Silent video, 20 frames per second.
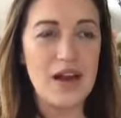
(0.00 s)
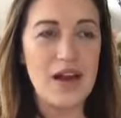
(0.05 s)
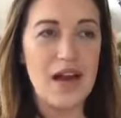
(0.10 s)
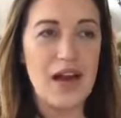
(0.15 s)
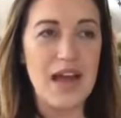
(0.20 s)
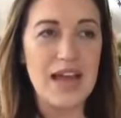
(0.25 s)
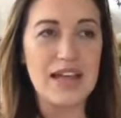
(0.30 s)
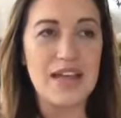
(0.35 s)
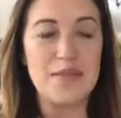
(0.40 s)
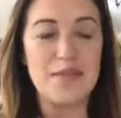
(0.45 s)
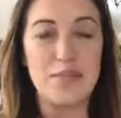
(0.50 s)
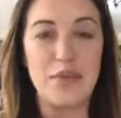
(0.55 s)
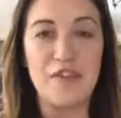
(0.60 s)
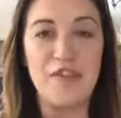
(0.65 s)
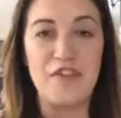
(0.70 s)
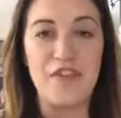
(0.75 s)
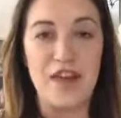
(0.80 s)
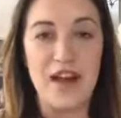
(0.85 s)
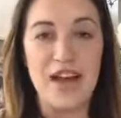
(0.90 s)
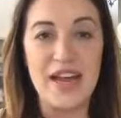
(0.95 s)
I can be
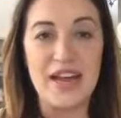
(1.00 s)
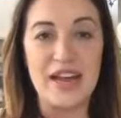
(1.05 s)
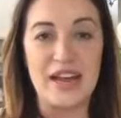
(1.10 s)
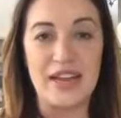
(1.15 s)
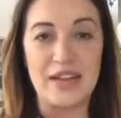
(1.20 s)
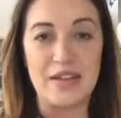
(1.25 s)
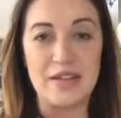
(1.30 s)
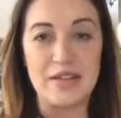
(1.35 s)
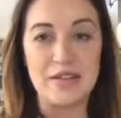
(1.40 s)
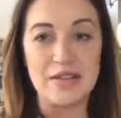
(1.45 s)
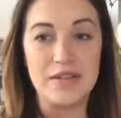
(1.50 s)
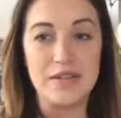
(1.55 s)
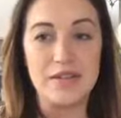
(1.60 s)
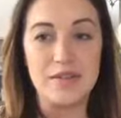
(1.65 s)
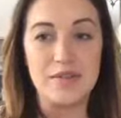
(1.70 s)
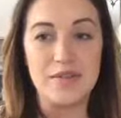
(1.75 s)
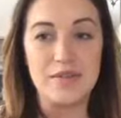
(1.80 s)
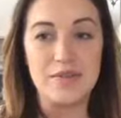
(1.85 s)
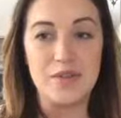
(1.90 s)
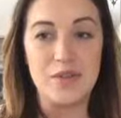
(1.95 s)
fine
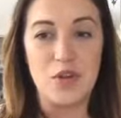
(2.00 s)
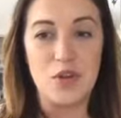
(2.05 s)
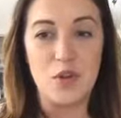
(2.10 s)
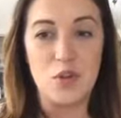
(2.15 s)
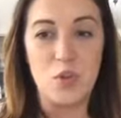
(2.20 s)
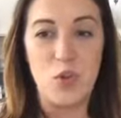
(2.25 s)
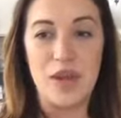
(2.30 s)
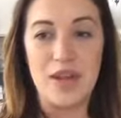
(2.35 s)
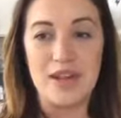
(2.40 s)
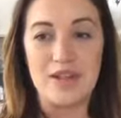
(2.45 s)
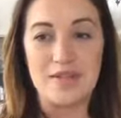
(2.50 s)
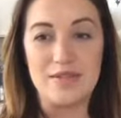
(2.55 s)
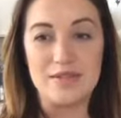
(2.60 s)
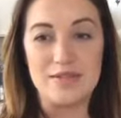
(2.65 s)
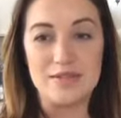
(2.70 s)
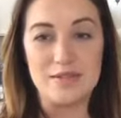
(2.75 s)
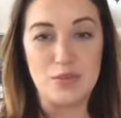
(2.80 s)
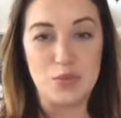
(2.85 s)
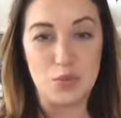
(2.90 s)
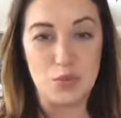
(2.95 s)
when
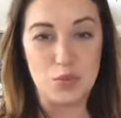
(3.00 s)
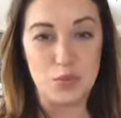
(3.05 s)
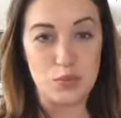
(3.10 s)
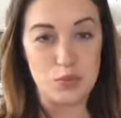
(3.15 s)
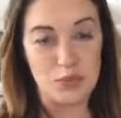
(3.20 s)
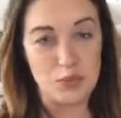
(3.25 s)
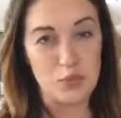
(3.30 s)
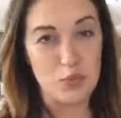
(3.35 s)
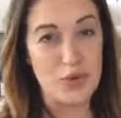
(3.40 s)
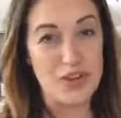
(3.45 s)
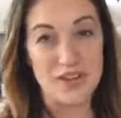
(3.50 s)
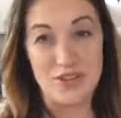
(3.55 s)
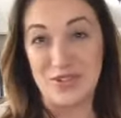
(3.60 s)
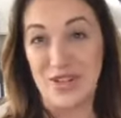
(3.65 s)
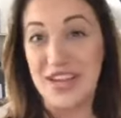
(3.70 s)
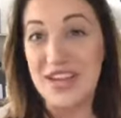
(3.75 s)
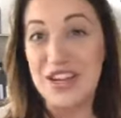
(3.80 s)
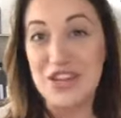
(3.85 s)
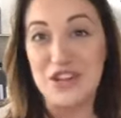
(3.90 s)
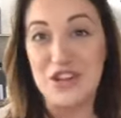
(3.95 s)
we don't
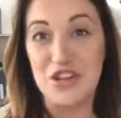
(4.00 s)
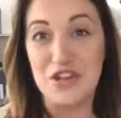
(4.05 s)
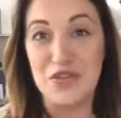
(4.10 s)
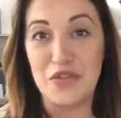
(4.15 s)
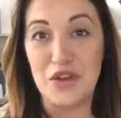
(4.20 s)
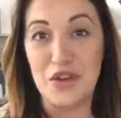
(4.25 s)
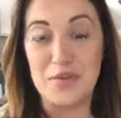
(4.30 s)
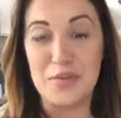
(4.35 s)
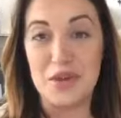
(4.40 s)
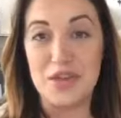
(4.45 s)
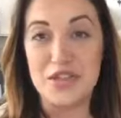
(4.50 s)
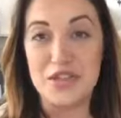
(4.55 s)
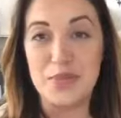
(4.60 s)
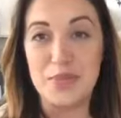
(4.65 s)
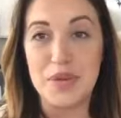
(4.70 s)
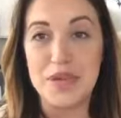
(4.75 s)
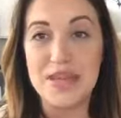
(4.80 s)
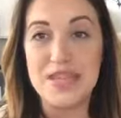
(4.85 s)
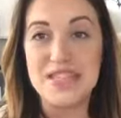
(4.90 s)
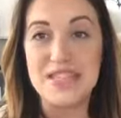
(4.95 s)
like each other very much,
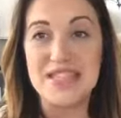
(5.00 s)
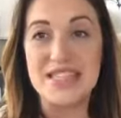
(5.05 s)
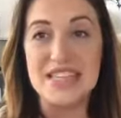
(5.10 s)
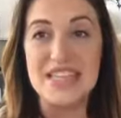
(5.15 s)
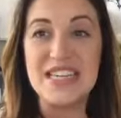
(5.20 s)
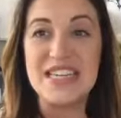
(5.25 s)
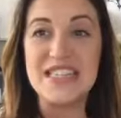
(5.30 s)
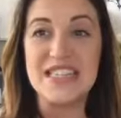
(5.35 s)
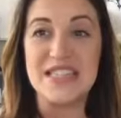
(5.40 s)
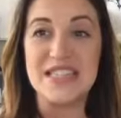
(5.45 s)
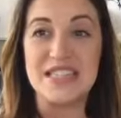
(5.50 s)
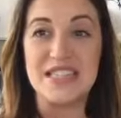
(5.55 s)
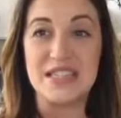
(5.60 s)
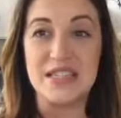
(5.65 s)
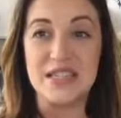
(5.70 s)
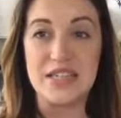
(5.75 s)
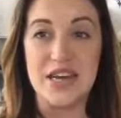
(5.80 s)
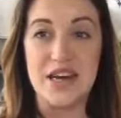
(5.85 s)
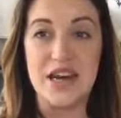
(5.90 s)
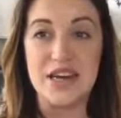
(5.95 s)
because it's easy to
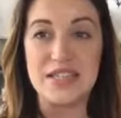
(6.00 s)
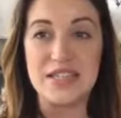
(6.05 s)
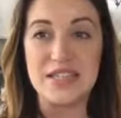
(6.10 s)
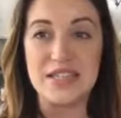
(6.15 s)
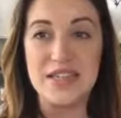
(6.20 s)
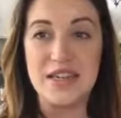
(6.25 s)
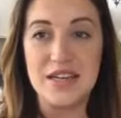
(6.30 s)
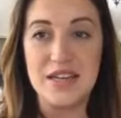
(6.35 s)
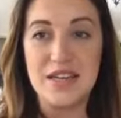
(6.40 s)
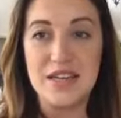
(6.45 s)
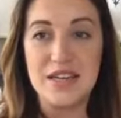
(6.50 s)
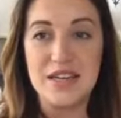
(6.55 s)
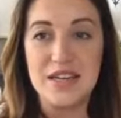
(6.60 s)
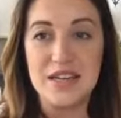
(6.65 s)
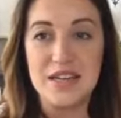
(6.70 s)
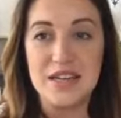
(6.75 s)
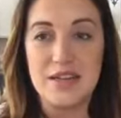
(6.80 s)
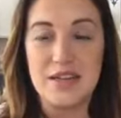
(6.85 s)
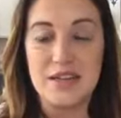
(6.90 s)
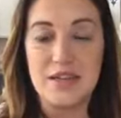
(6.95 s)
not
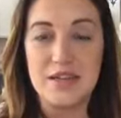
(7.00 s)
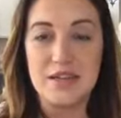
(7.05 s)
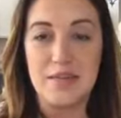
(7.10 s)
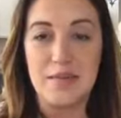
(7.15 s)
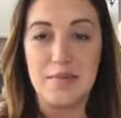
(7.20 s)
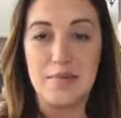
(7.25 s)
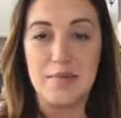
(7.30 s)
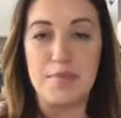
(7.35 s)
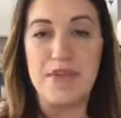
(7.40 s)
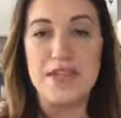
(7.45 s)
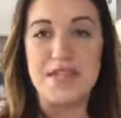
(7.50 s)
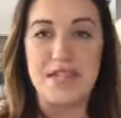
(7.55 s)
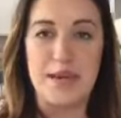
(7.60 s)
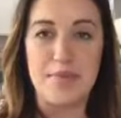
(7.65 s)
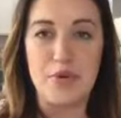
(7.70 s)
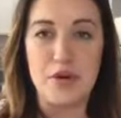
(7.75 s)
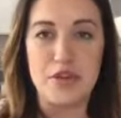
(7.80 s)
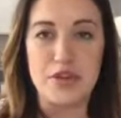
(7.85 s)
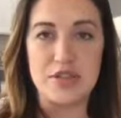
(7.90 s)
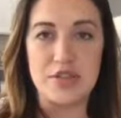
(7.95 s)
miss that
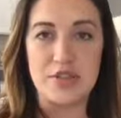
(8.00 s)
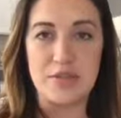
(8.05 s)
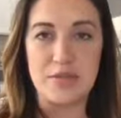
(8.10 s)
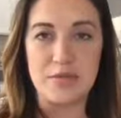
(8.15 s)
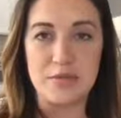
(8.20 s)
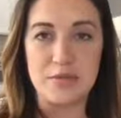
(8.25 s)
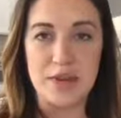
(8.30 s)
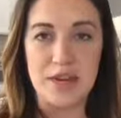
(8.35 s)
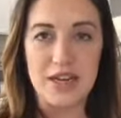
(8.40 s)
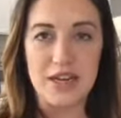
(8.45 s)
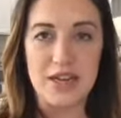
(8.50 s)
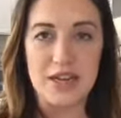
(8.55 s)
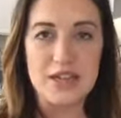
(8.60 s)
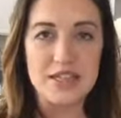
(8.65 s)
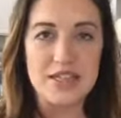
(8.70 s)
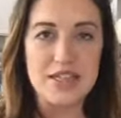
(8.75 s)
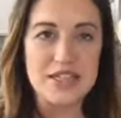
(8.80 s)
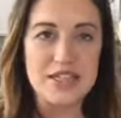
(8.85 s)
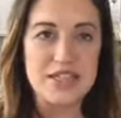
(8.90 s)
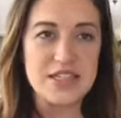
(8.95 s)
person, right? It's
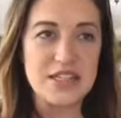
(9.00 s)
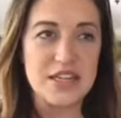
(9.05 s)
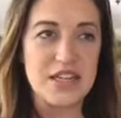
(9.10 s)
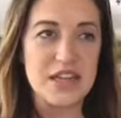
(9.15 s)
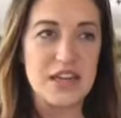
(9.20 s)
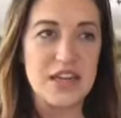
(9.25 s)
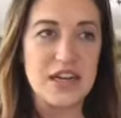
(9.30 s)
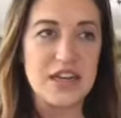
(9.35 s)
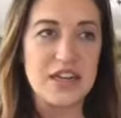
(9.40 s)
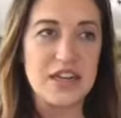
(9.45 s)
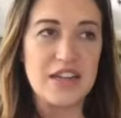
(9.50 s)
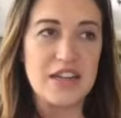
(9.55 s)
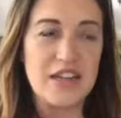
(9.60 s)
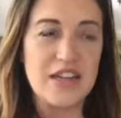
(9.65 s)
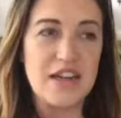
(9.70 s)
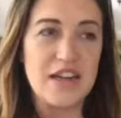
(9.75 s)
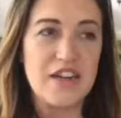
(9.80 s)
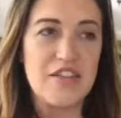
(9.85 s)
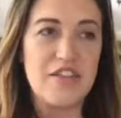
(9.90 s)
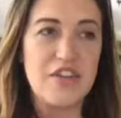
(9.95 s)
easy to not
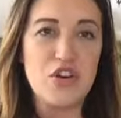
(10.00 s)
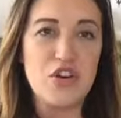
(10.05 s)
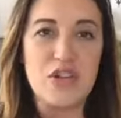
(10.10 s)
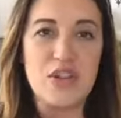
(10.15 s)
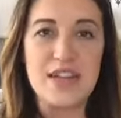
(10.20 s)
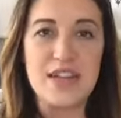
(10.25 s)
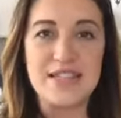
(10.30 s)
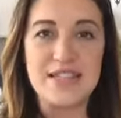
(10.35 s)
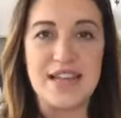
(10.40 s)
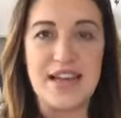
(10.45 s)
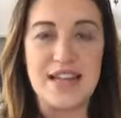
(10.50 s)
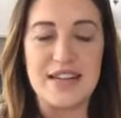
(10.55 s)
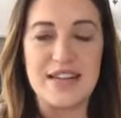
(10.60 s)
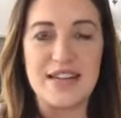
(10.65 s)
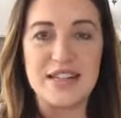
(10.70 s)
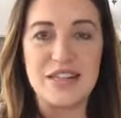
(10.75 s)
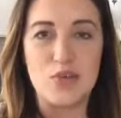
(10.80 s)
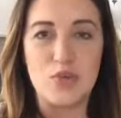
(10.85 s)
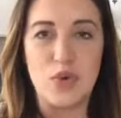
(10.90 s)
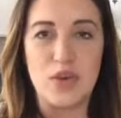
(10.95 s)
feel that
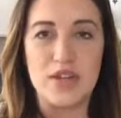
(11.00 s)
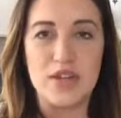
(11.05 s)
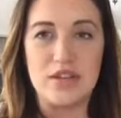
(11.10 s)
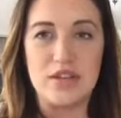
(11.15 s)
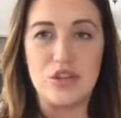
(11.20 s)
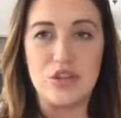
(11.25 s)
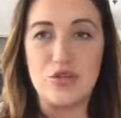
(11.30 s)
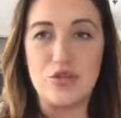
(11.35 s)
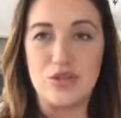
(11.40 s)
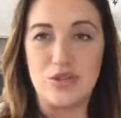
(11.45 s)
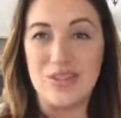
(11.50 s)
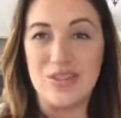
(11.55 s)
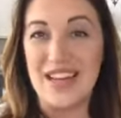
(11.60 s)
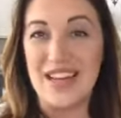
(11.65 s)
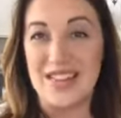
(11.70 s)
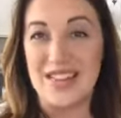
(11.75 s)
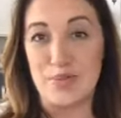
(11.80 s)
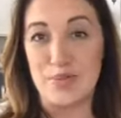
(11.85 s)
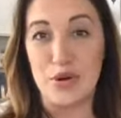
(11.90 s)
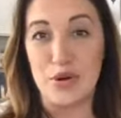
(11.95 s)
sadness when you don't like
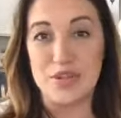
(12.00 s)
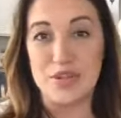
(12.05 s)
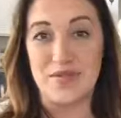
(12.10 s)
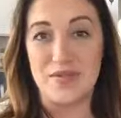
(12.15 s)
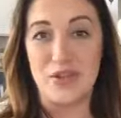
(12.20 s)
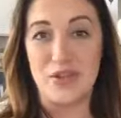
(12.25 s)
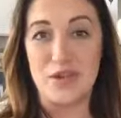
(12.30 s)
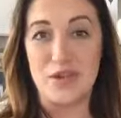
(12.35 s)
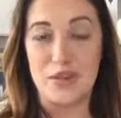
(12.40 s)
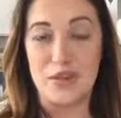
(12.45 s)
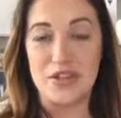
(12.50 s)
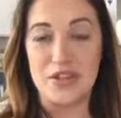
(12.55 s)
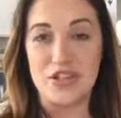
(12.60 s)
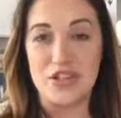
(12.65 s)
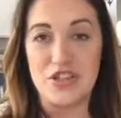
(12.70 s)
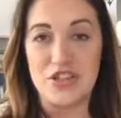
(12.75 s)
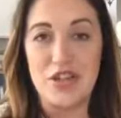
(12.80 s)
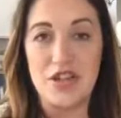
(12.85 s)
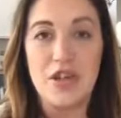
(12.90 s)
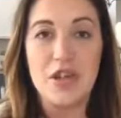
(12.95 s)
that person very
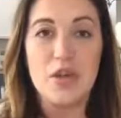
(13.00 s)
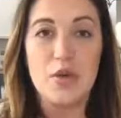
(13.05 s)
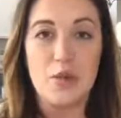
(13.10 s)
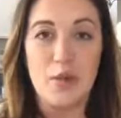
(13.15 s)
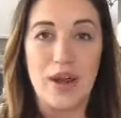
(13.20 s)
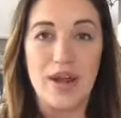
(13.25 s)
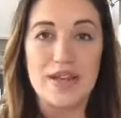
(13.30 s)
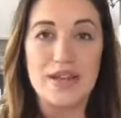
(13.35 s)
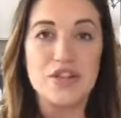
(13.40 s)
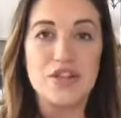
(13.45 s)
much, right?